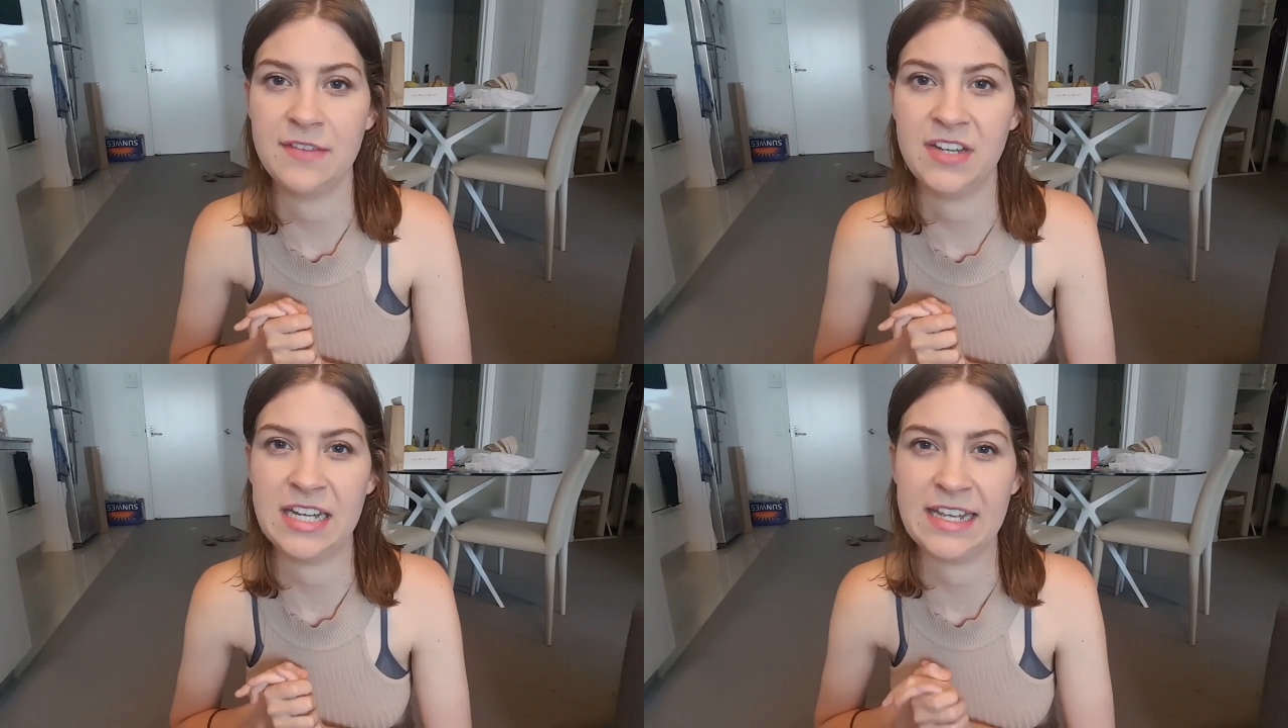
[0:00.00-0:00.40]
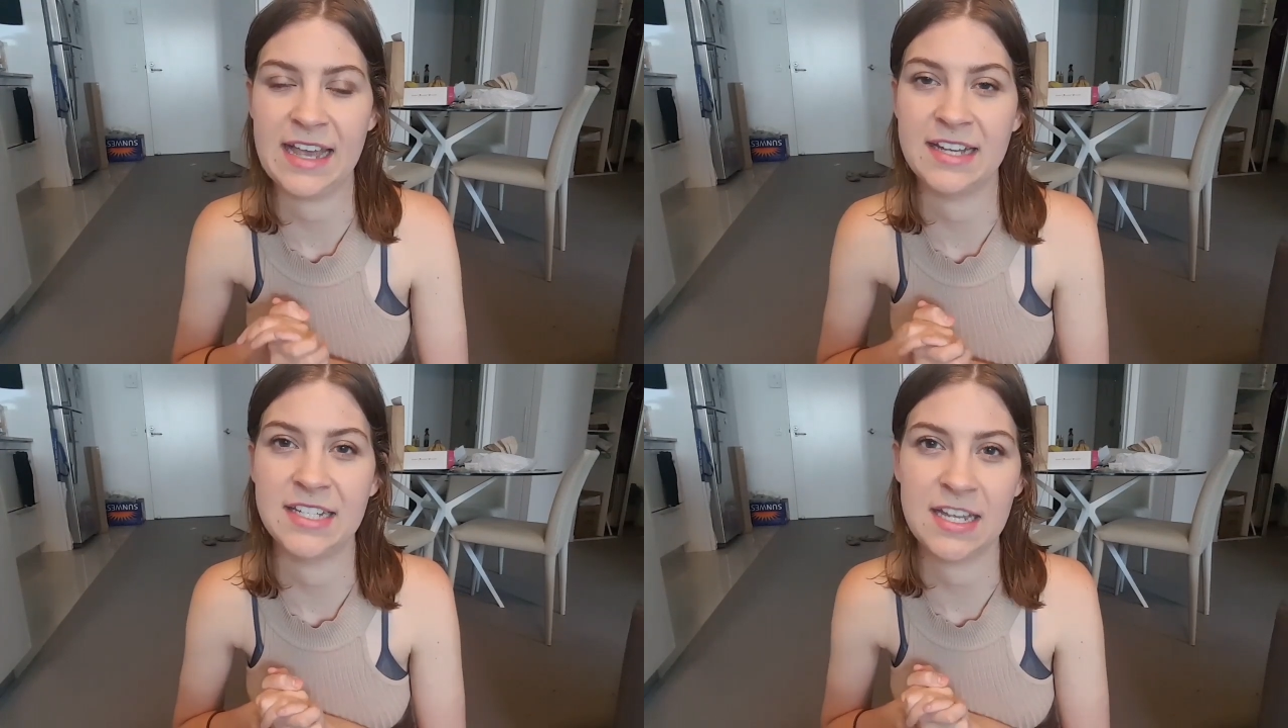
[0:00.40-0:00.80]
DVD
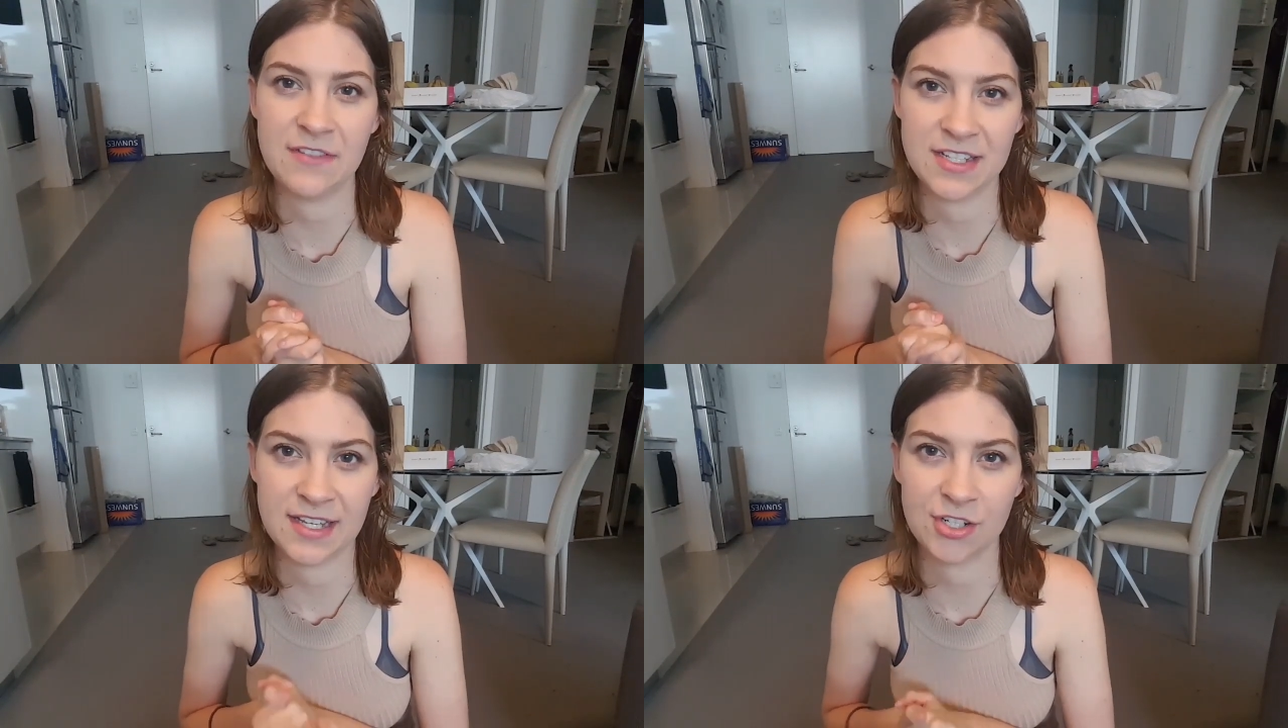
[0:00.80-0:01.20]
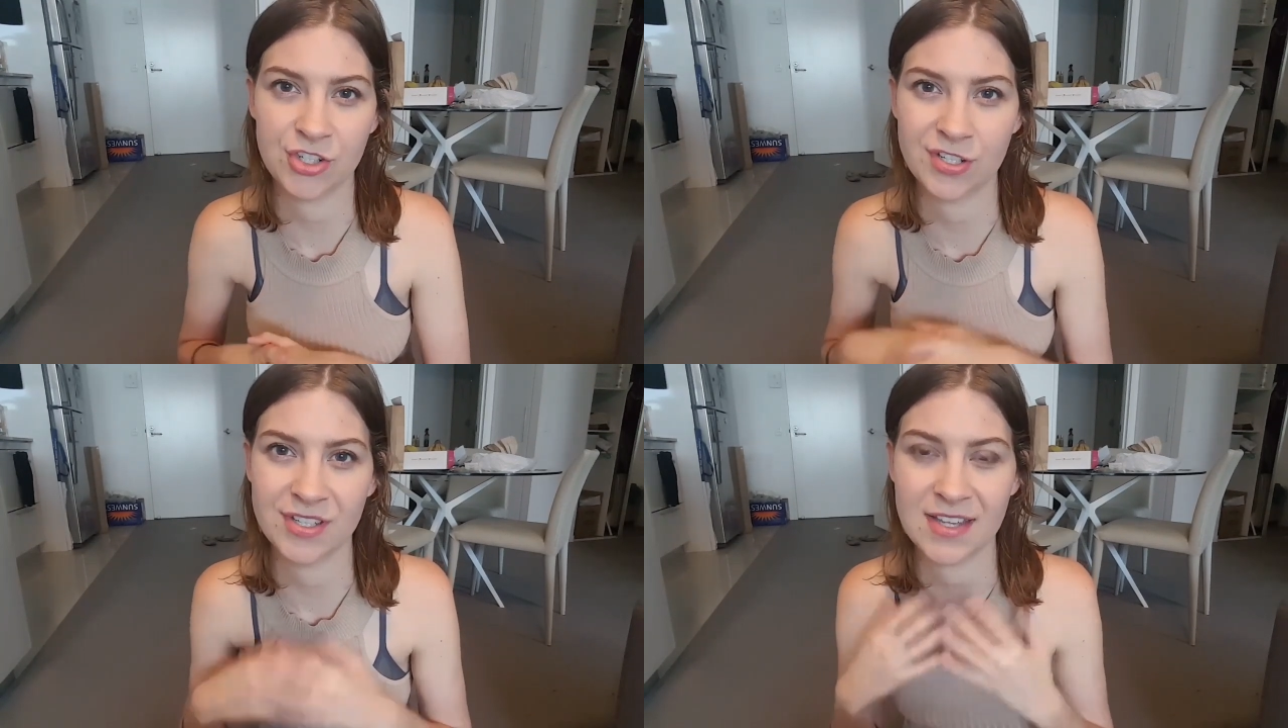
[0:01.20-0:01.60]
and TV
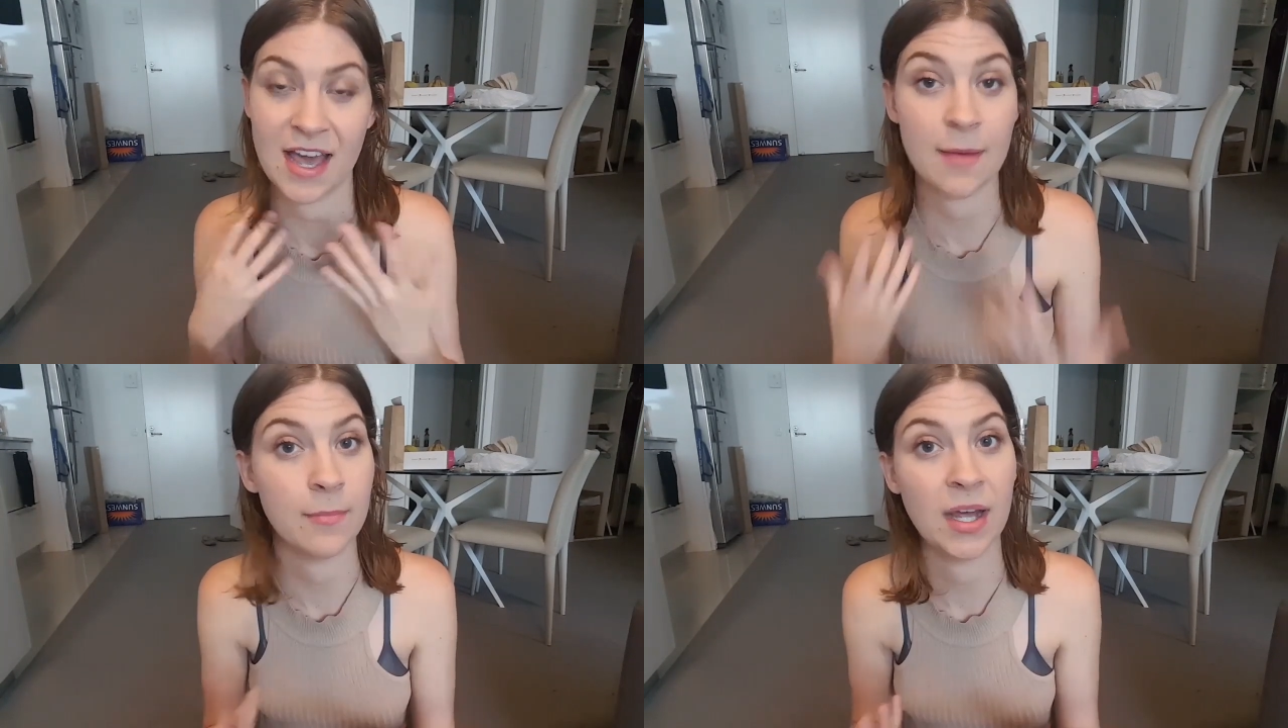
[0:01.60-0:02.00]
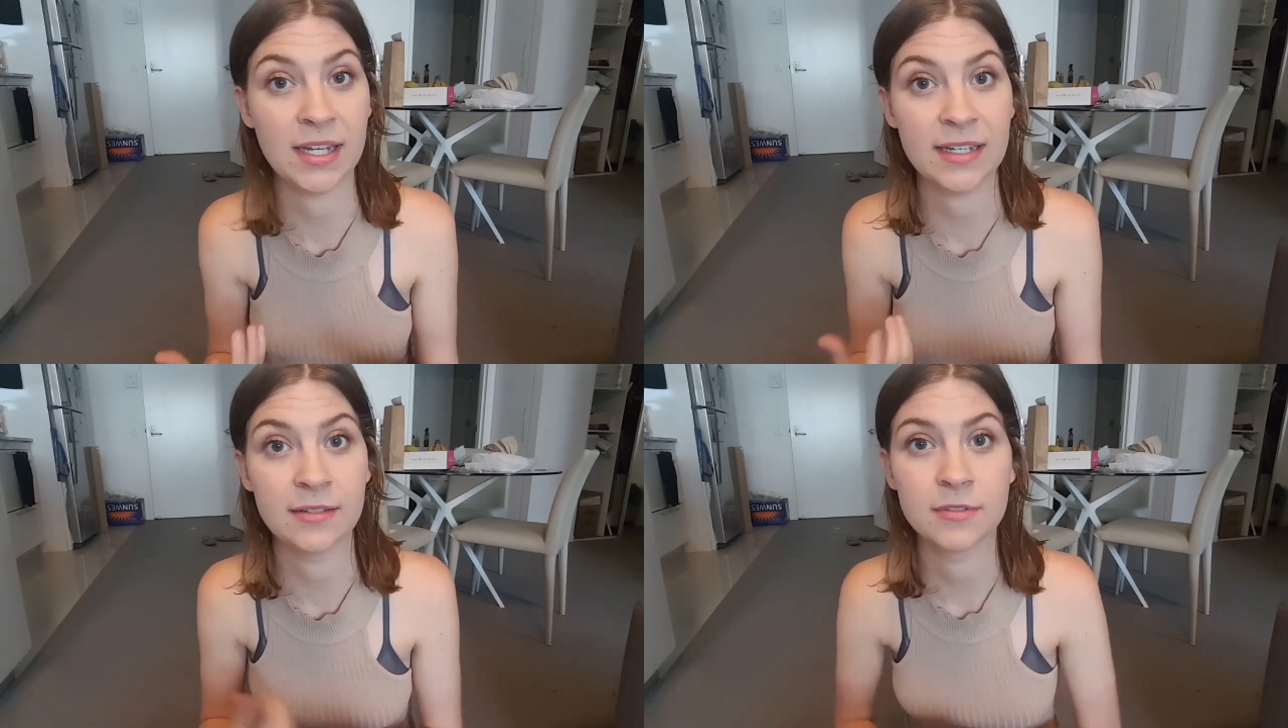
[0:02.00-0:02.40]
sections at
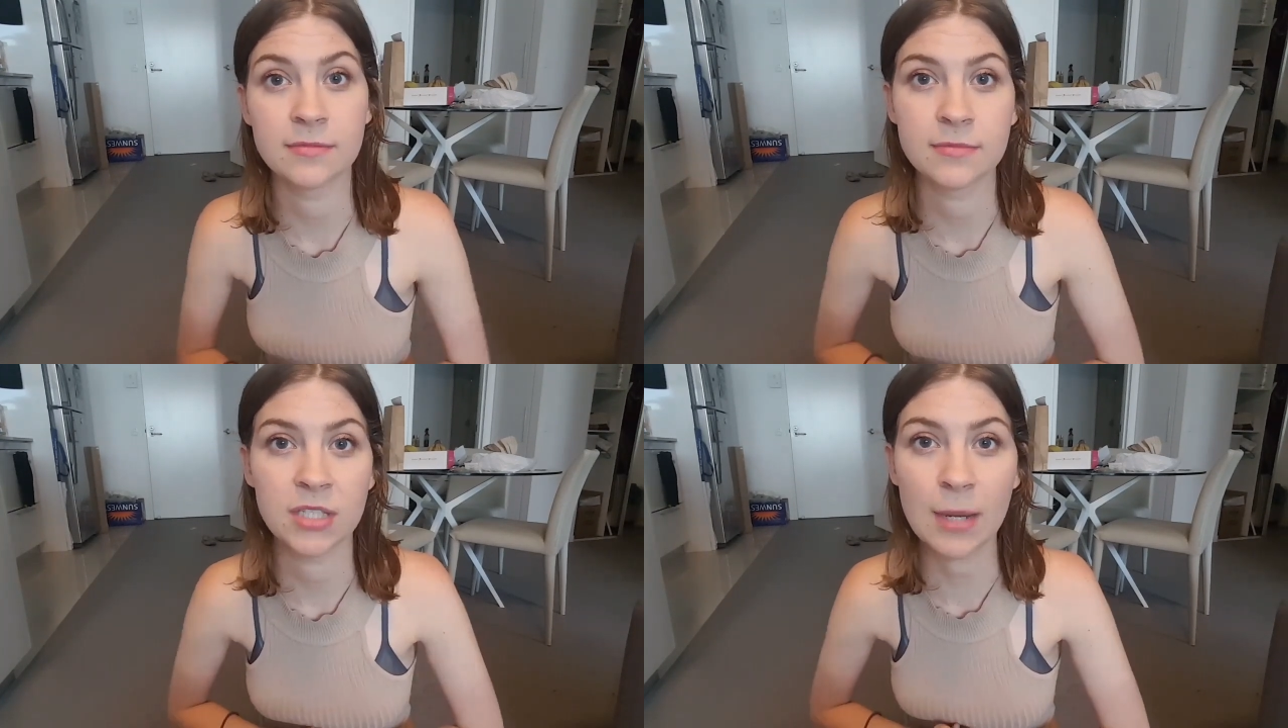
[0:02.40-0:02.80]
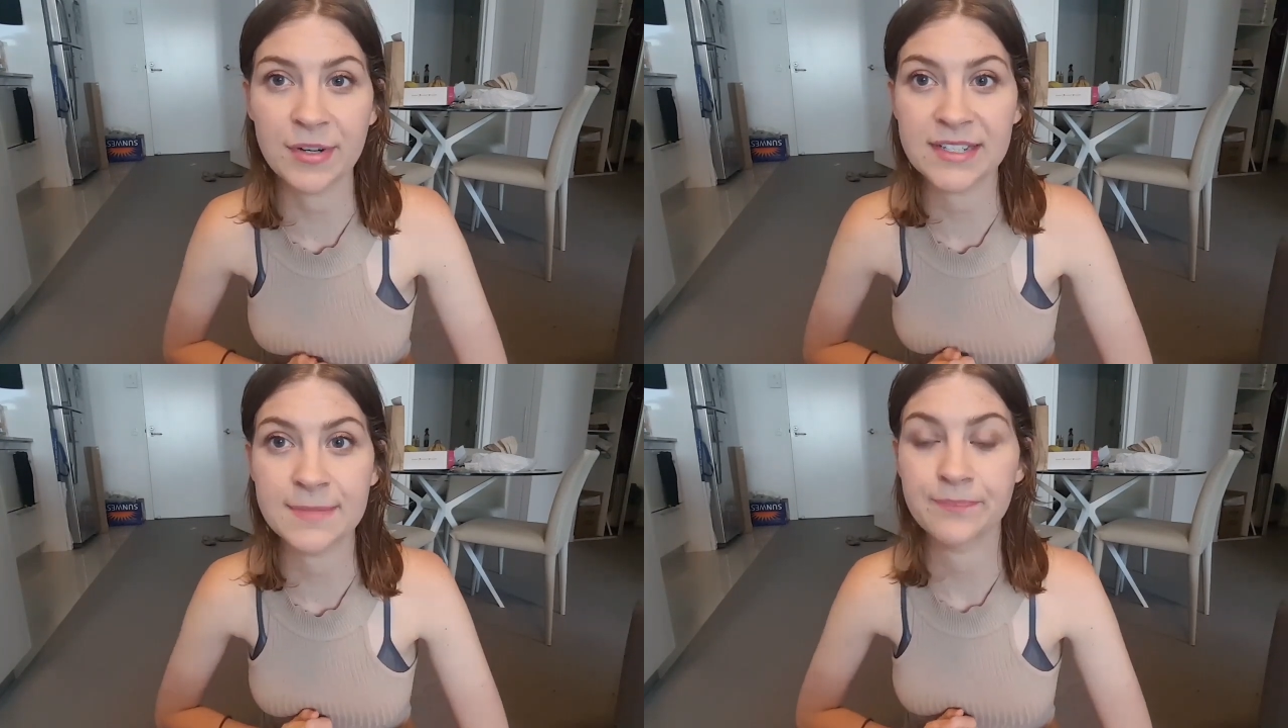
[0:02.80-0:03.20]
my
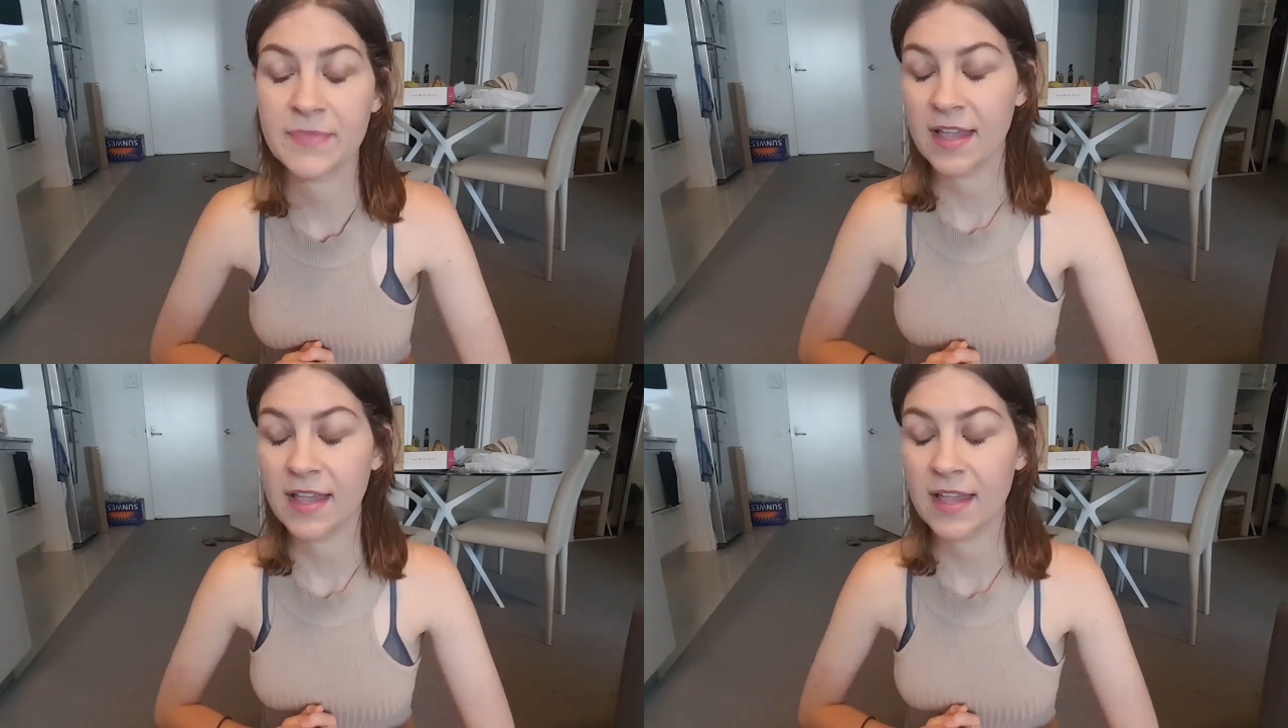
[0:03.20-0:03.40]
libraries.